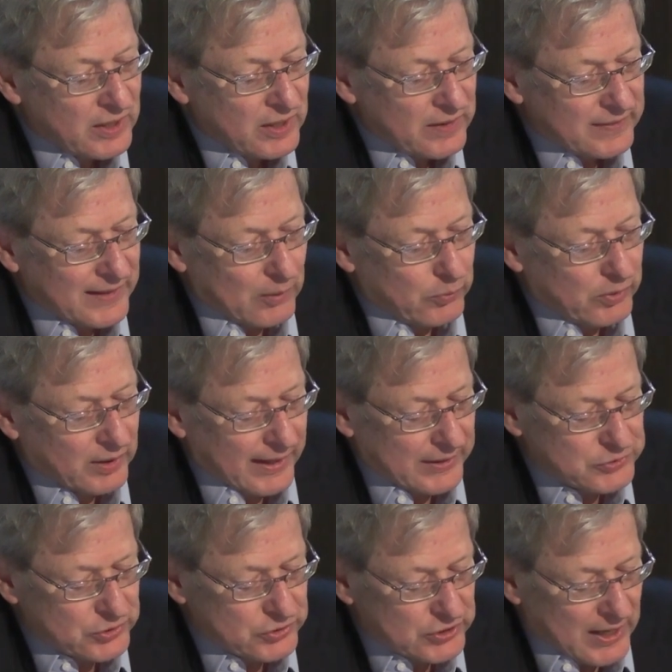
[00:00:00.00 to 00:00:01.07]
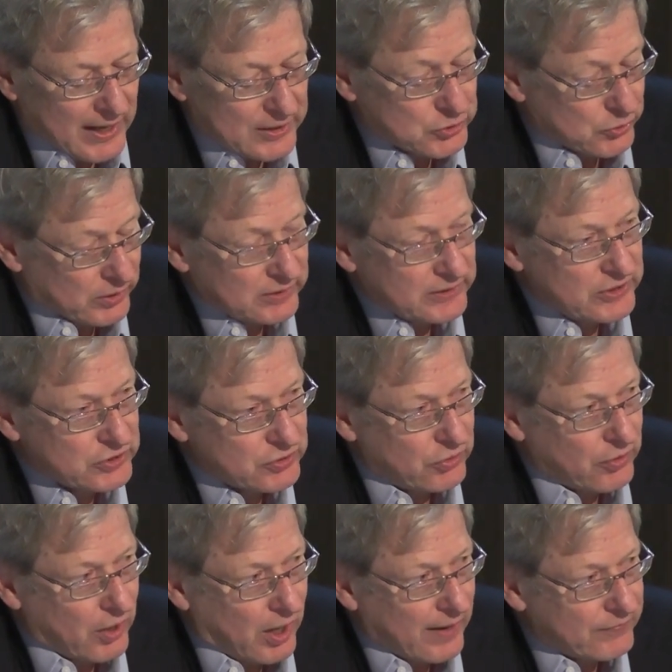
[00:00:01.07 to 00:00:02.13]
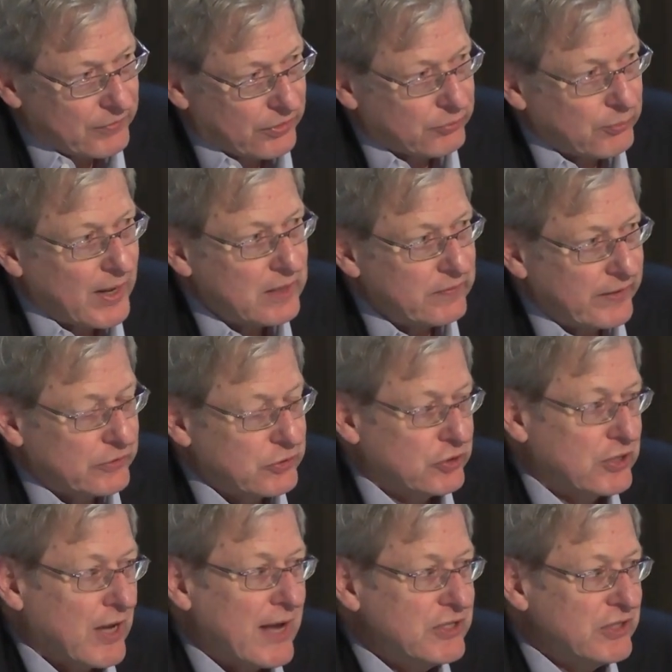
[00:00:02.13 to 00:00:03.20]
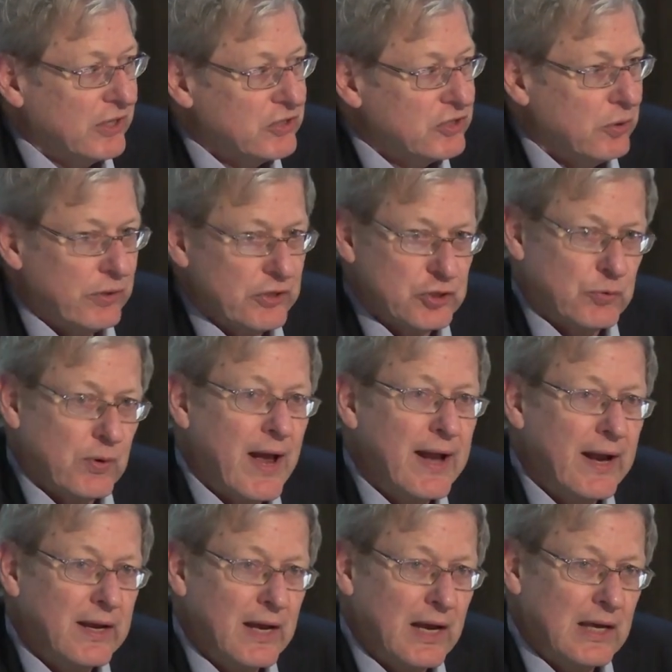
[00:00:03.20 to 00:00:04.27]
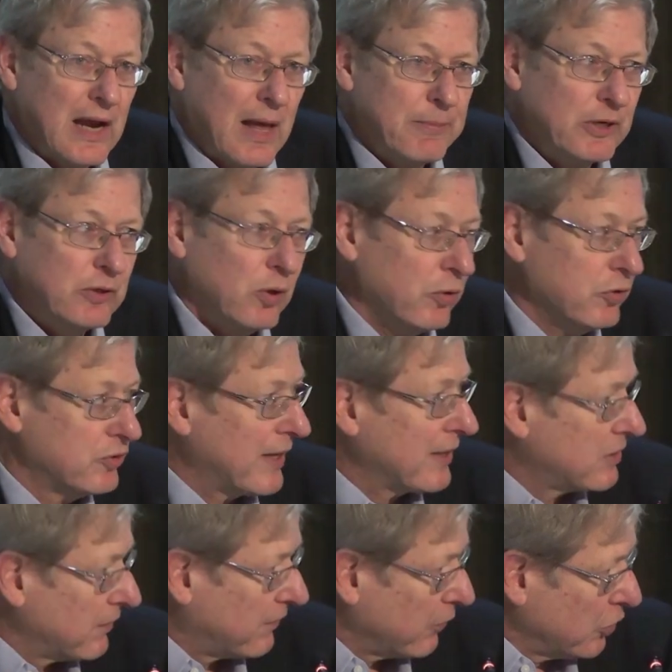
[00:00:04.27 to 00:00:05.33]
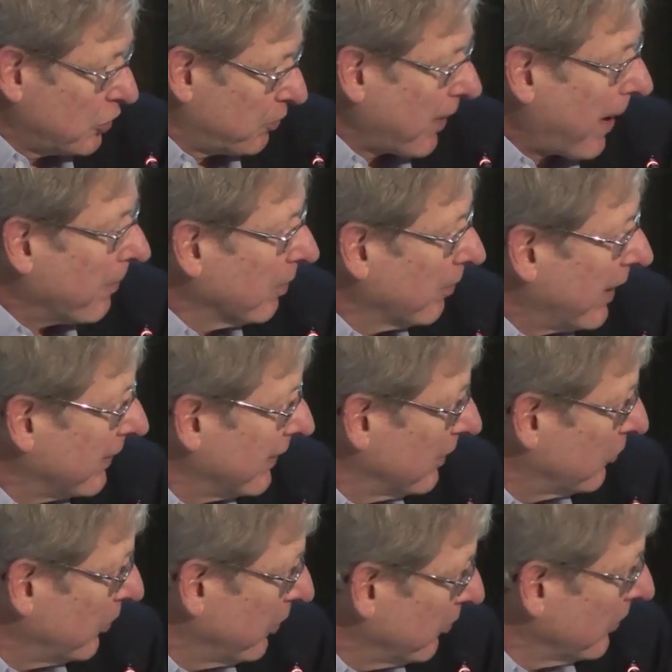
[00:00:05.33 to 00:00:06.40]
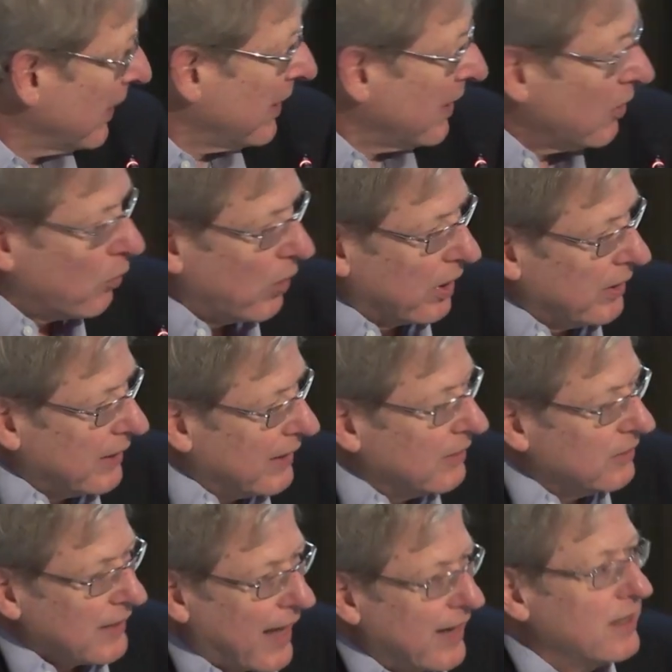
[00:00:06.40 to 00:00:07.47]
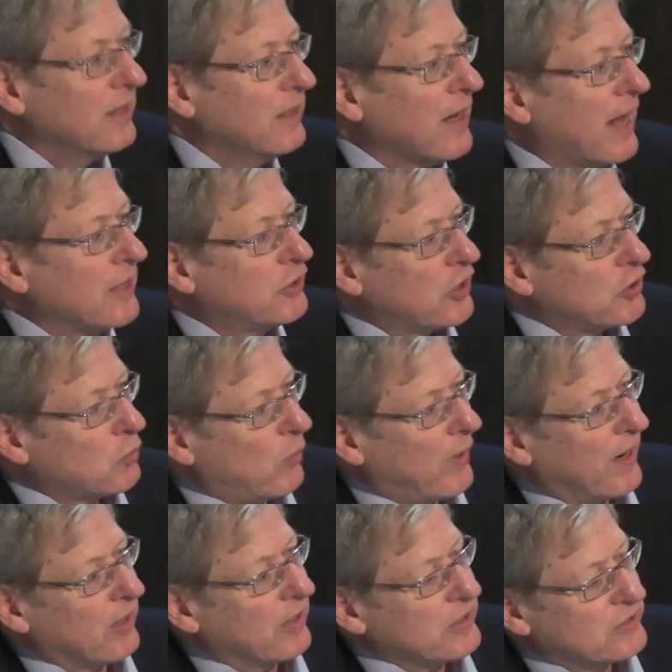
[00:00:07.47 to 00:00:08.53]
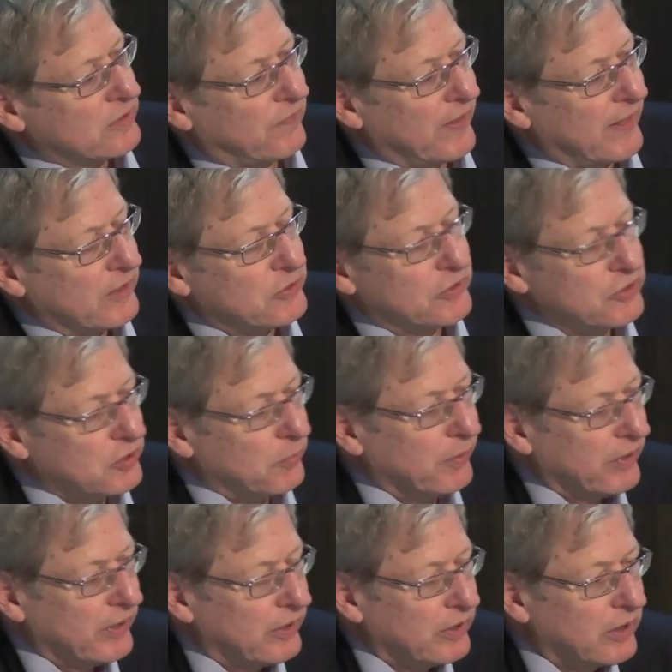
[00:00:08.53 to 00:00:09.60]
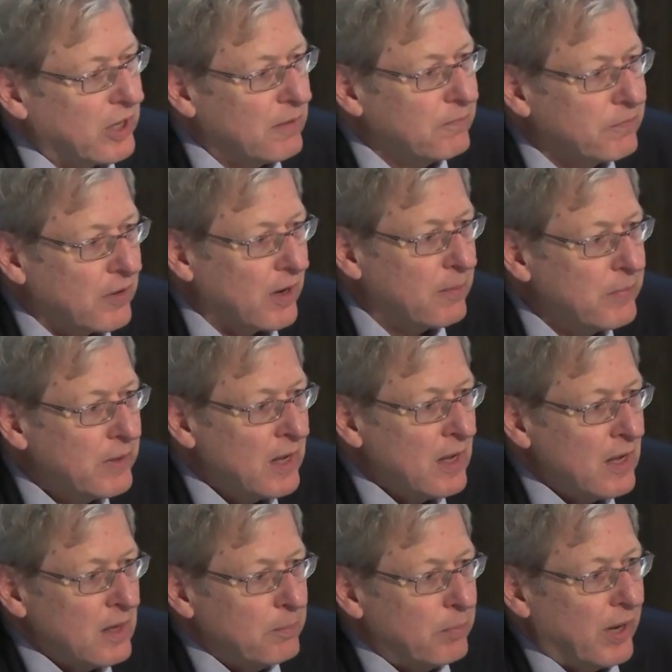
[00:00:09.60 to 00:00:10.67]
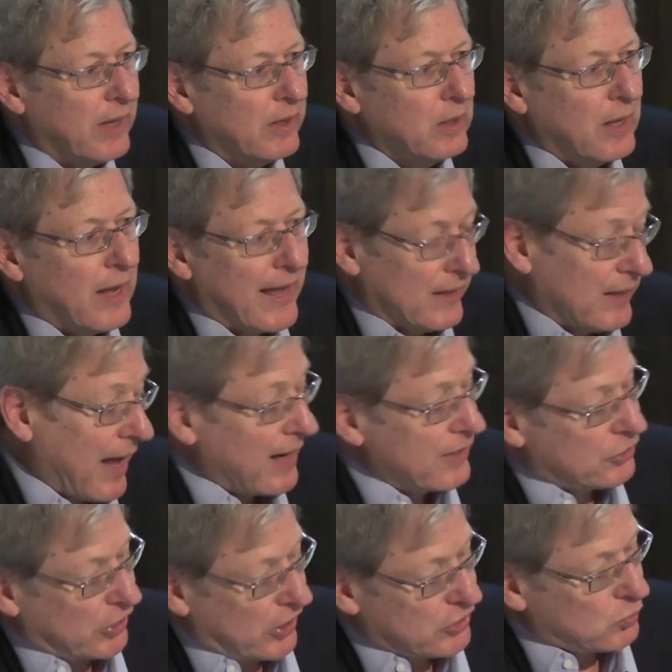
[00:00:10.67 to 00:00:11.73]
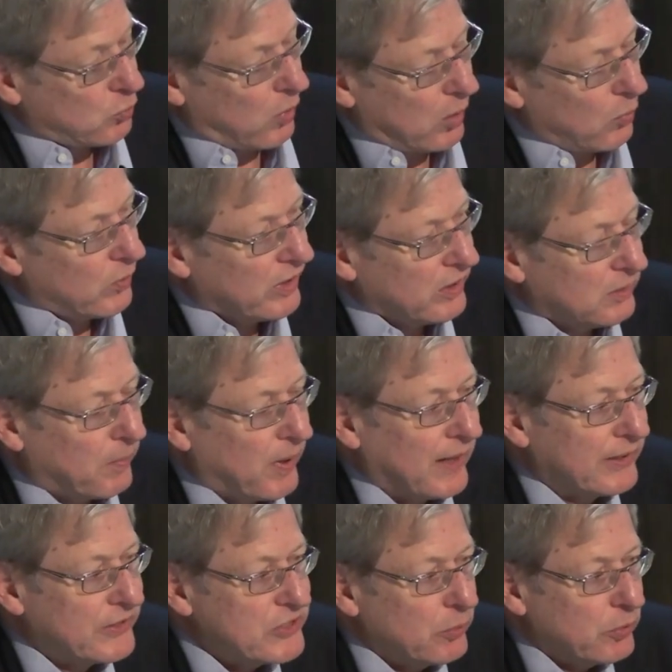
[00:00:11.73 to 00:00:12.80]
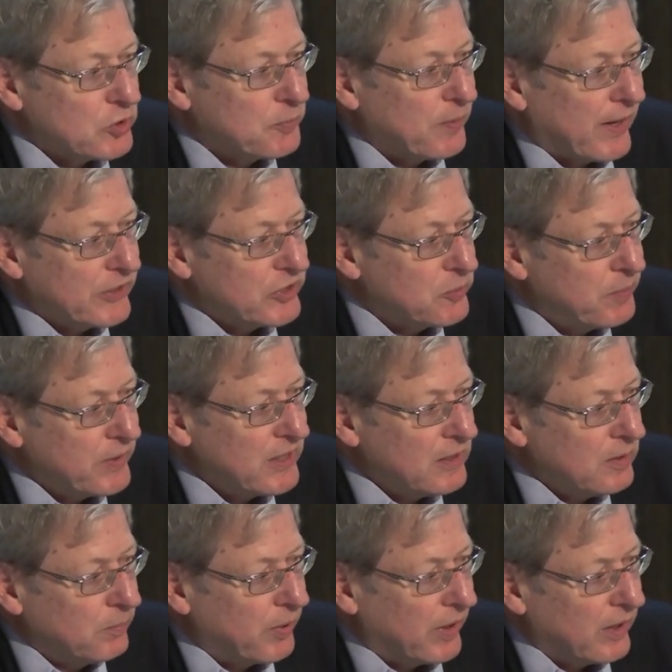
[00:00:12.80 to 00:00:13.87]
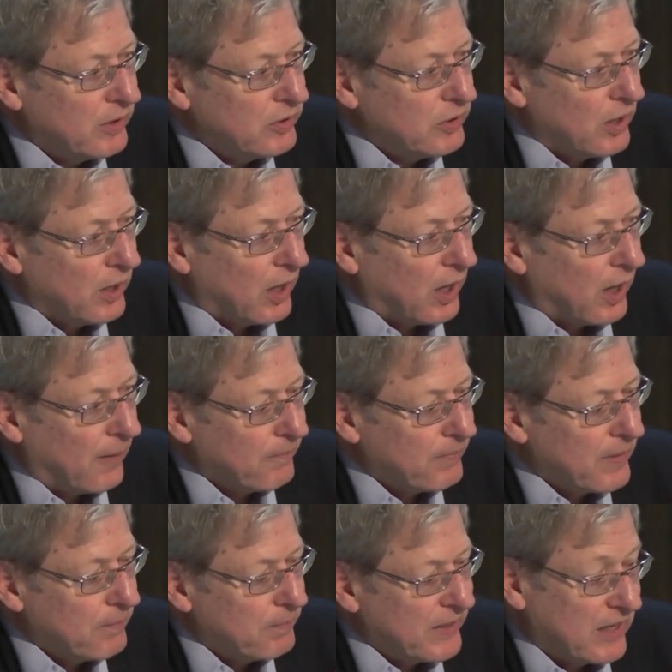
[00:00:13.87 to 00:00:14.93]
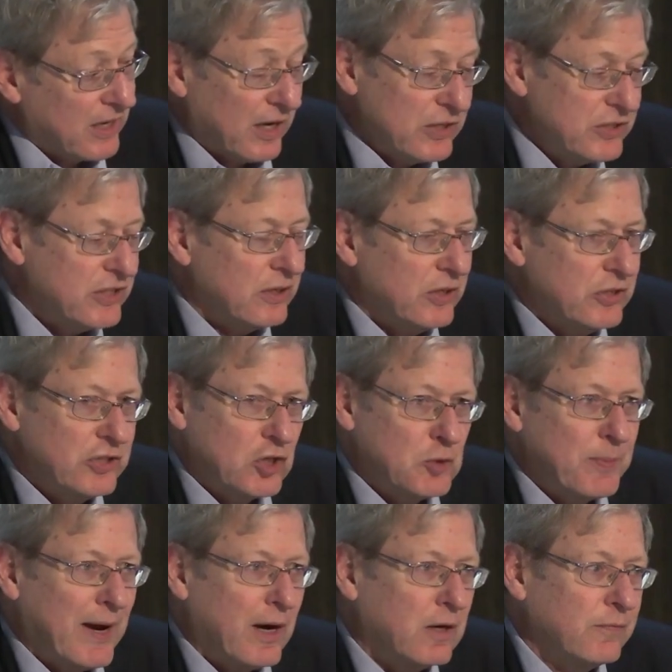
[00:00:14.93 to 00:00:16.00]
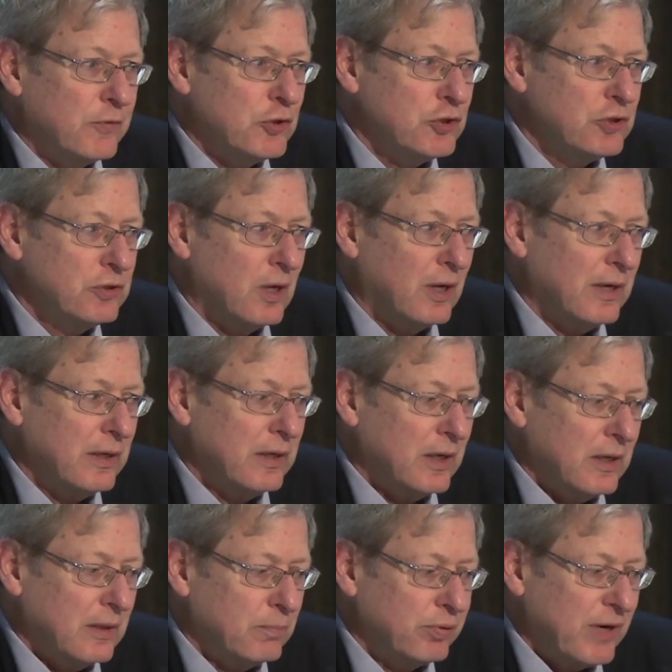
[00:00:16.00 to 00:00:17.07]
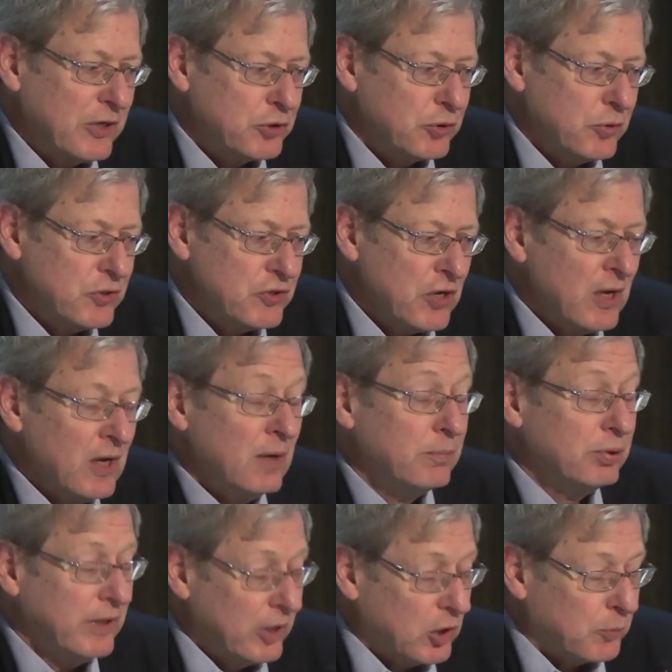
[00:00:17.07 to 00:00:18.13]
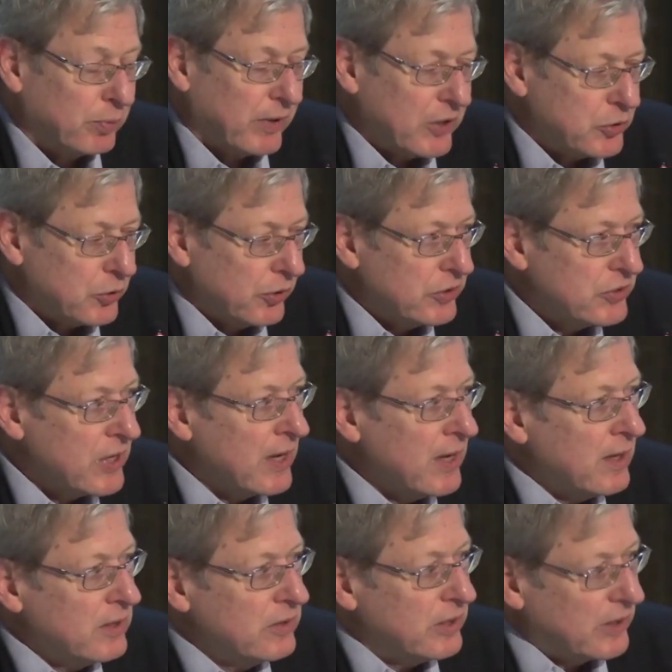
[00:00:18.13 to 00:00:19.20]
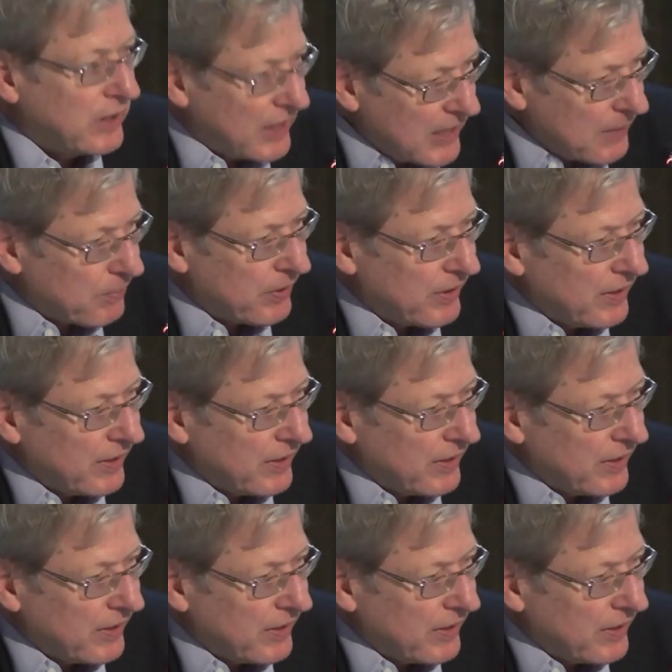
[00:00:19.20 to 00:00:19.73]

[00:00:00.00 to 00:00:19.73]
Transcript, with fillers: that will exercise or at least have the threat of exercising a serious drag on economic growth. So that's the first problem I think we, what are the, not, not just where is the financial instability going to come from, but, and not just what will the policy response be, but um, because there are such powerful uh, uh, pressures, political pressures, to keep